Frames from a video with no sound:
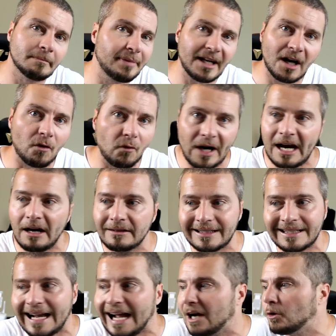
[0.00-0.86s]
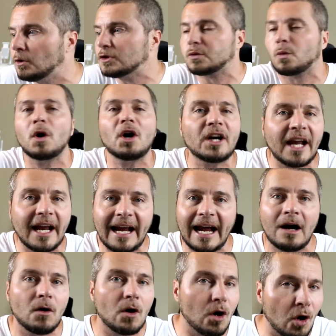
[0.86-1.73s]
to be around a guy who's working
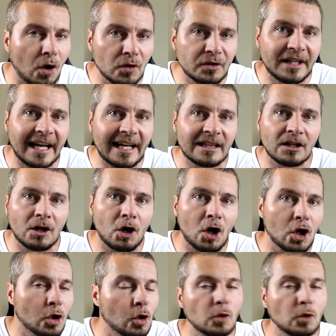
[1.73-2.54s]
out all day long,